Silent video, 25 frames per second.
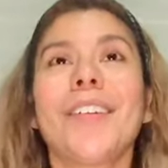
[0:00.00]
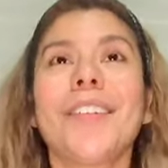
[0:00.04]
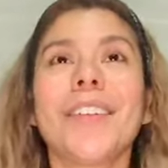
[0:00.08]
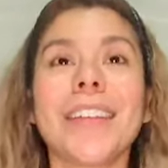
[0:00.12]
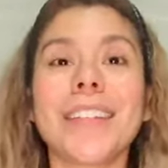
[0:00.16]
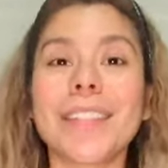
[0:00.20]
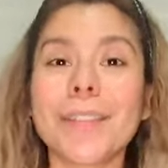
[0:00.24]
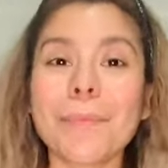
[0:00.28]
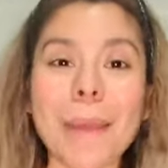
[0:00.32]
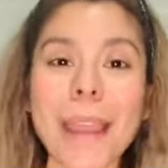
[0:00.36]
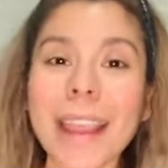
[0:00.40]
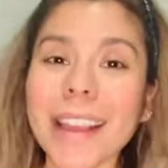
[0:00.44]

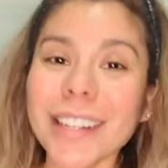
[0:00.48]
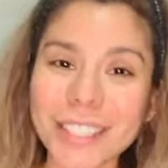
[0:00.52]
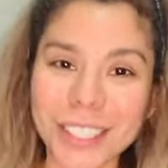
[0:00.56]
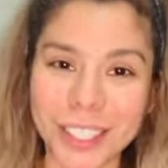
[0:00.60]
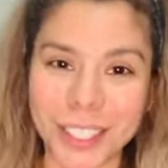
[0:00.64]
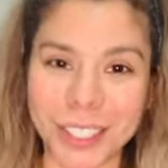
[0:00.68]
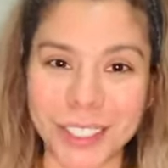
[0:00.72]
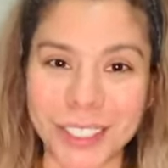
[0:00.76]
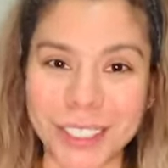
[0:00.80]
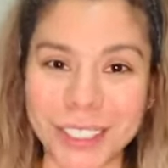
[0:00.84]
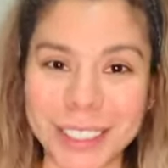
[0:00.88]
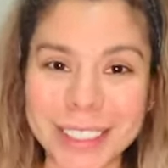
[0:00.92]
is
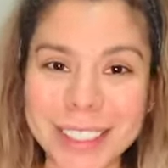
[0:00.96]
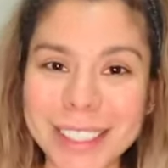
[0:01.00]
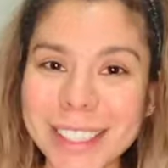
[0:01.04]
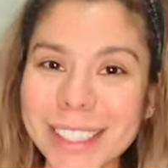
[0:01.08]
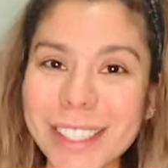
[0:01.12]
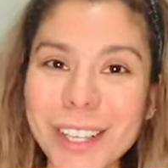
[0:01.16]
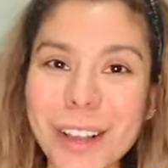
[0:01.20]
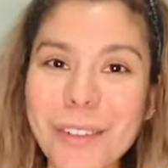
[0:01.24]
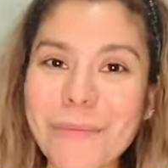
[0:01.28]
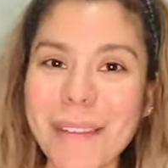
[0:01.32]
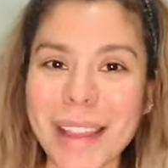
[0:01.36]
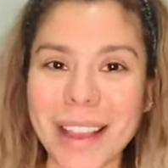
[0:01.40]
magical. It's
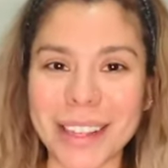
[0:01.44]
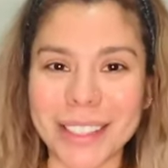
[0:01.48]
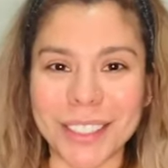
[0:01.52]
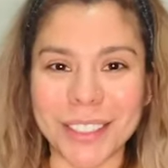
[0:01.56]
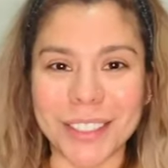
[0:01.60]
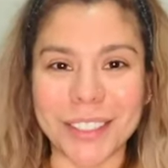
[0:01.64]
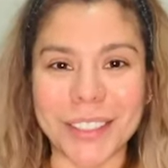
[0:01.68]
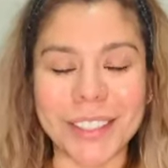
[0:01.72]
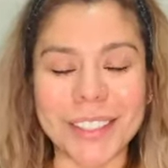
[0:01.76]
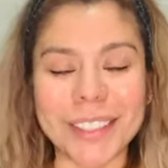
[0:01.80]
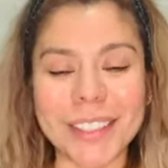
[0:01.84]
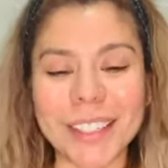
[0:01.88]
so
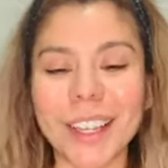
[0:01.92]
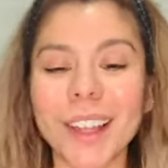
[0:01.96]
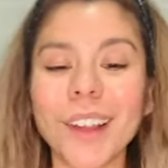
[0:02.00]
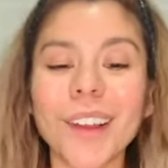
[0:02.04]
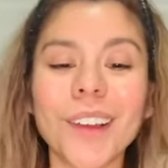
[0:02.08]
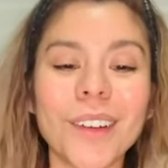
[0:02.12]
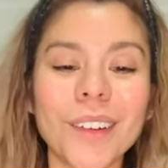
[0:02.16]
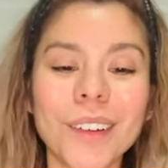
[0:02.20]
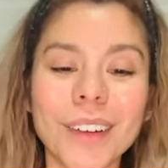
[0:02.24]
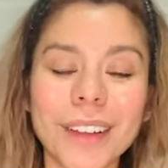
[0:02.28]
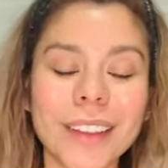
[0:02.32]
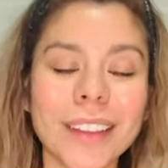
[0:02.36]
magical.
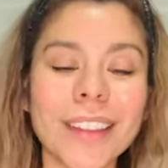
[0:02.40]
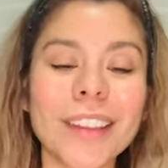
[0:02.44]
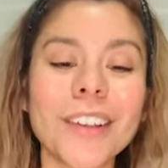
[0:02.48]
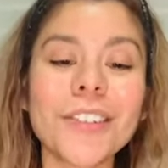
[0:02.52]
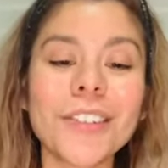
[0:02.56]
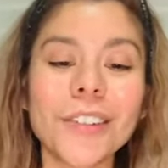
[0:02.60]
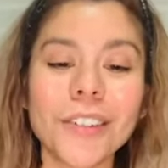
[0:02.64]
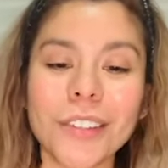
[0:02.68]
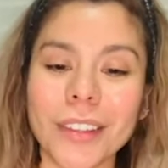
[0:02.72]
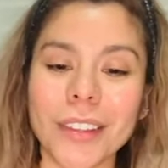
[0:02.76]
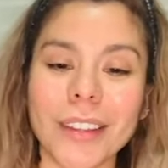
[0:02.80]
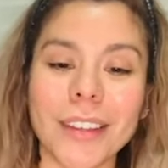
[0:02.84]
So
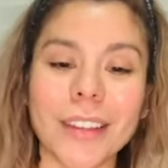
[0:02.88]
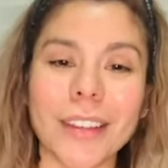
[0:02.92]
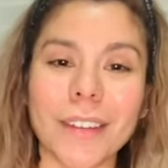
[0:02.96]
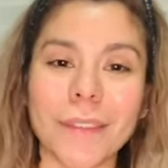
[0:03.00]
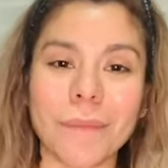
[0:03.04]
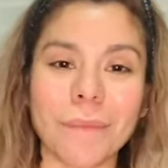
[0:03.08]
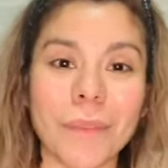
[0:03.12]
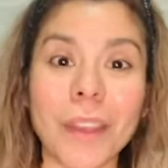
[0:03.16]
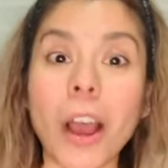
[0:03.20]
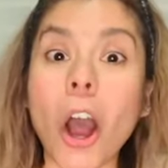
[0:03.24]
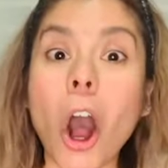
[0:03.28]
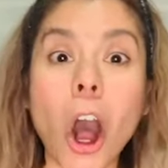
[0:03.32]
those are the,
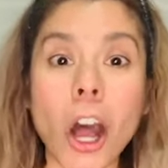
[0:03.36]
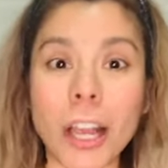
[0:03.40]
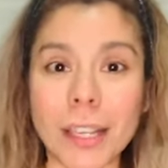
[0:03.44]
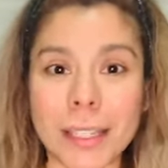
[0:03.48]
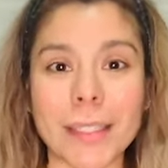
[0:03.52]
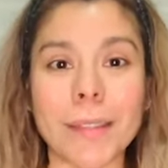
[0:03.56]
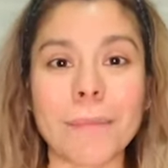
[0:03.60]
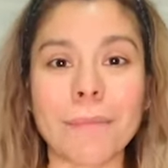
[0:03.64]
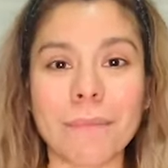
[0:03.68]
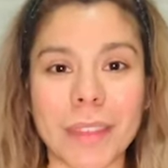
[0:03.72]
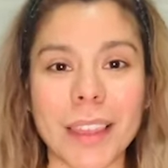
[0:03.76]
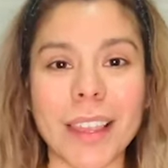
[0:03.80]
the
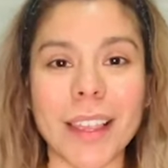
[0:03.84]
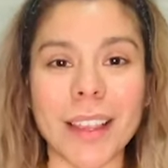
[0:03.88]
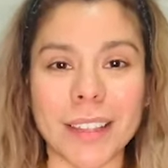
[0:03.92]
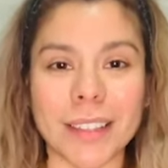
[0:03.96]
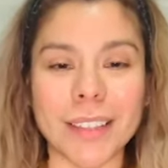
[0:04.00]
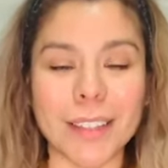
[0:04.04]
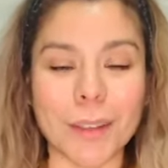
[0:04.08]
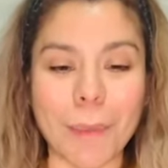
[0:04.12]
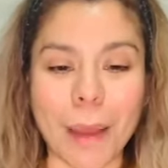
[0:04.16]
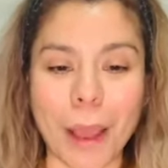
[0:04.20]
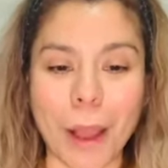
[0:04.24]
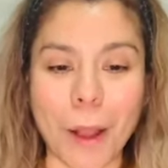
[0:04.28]
awesome
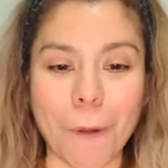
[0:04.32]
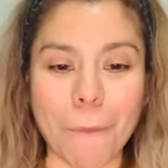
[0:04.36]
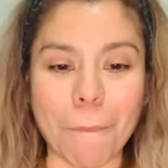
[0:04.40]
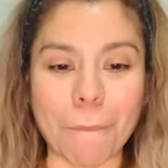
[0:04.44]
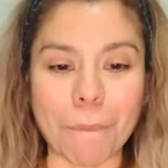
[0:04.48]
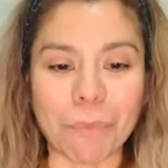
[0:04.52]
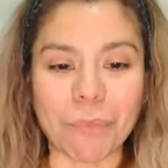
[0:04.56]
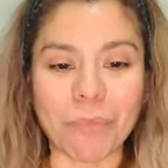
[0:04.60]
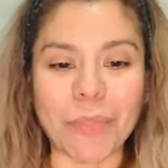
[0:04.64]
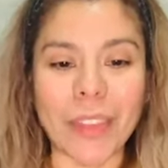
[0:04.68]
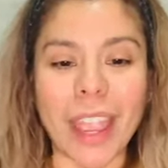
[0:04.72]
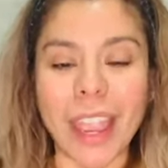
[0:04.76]
things about
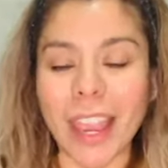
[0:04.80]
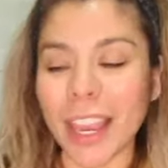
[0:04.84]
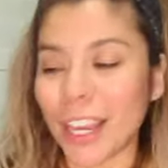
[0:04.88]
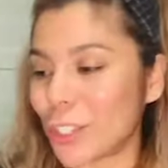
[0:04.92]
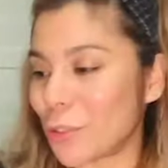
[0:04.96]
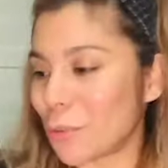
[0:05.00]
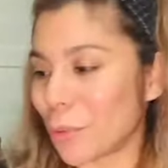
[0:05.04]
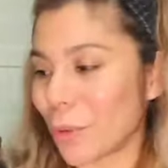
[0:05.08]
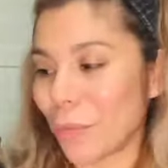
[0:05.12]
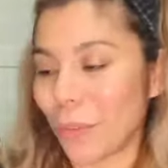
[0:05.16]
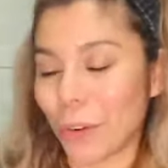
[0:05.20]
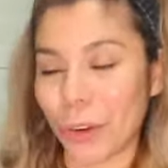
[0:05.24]
the
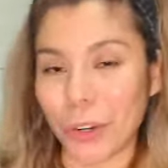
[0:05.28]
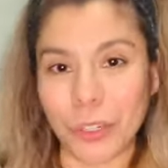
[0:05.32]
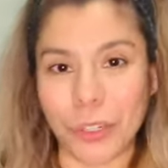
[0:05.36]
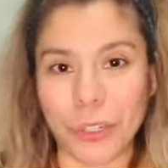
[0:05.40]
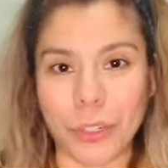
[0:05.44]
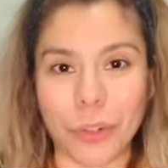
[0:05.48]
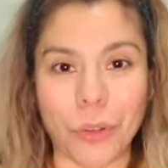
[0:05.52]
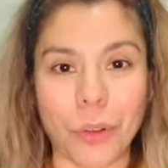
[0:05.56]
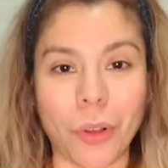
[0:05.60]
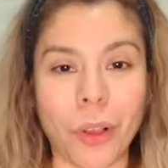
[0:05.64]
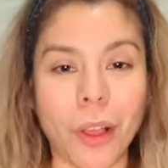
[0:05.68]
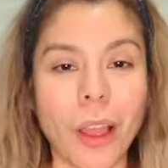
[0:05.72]
age
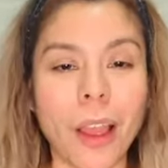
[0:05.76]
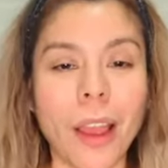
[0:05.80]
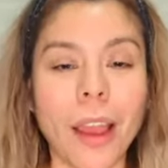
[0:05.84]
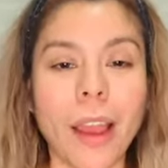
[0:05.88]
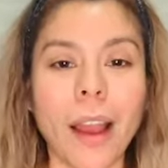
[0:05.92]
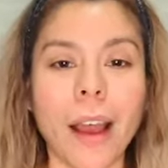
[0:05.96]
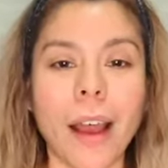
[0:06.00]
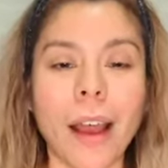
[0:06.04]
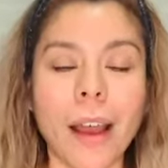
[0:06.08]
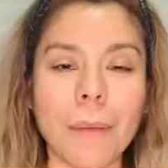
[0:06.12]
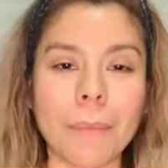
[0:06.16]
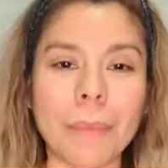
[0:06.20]
reversal.
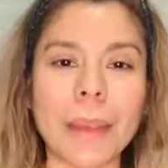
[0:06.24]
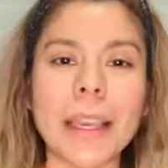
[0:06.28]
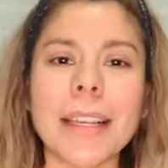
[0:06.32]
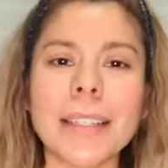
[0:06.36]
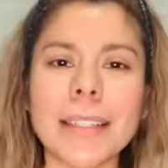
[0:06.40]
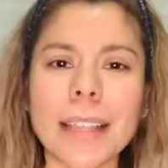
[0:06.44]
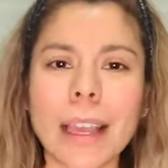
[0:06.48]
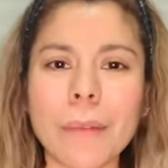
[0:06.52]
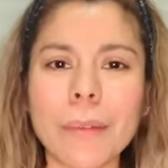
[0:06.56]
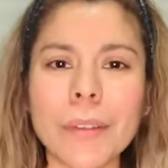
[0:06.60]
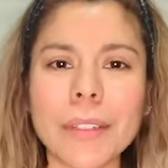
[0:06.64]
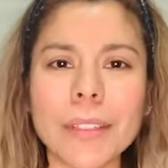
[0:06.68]
Uh,
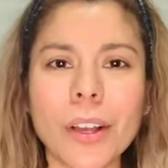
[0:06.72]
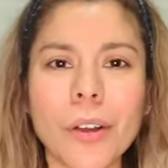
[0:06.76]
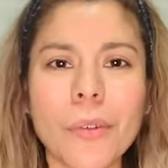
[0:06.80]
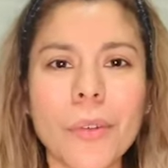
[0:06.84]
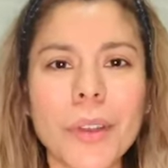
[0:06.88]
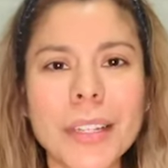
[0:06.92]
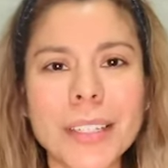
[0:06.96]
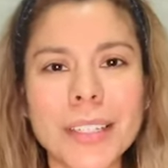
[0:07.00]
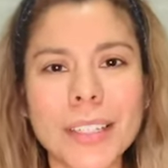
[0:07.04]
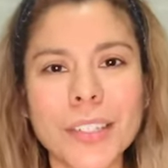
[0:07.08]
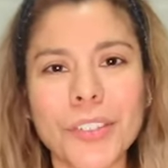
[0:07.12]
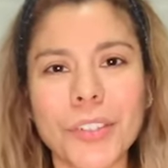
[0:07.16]
because I was
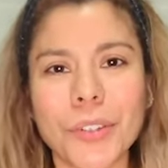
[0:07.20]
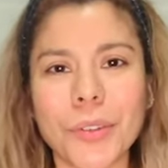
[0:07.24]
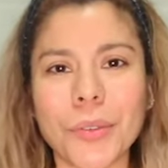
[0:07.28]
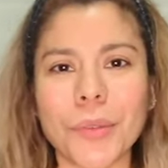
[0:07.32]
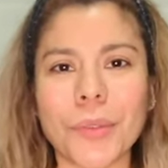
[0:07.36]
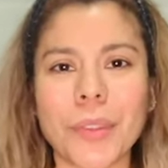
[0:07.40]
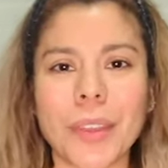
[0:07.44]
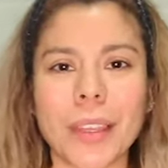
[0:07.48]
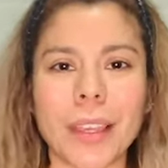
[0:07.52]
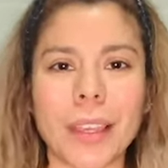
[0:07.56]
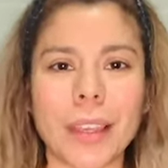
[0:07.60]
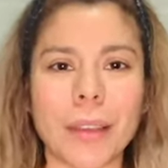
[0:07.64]
going to
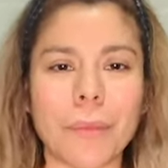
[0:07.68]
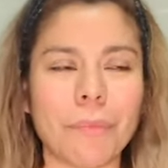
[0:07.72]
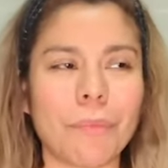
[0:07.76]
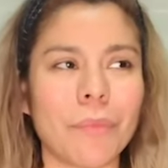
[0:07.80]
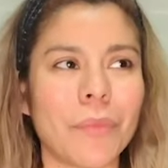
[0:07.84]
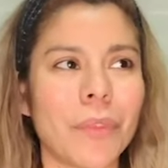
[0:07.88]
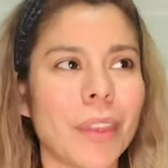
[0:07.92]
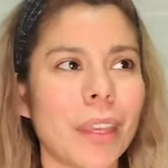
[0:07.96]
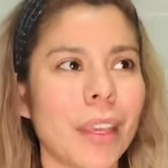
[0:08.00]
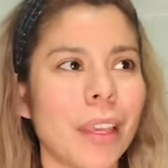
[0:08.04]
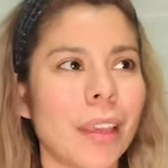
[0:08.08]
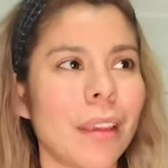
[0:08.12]
do the,
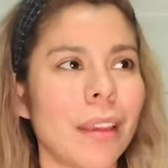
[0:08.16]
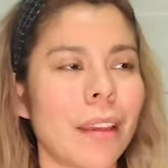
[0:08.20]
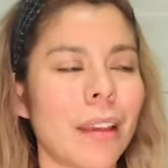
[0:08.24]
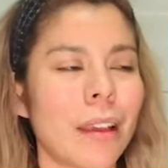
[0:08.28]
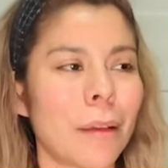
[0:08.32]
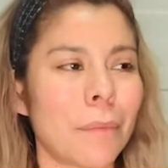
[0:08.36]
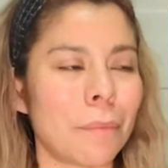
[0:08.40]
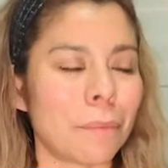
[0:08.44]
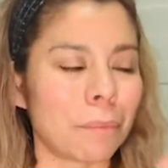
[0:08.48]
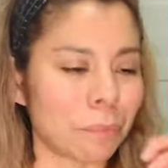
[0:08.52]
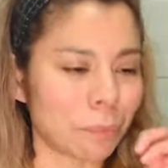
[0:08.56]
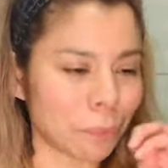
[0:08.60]
the,
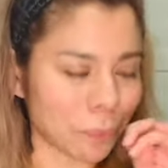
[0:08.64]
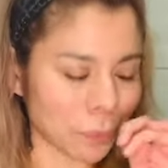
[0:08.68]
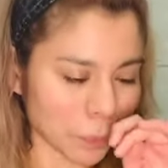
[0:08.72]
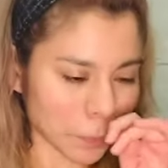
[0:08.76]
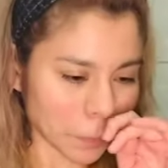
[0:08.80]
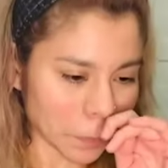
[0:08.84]
um,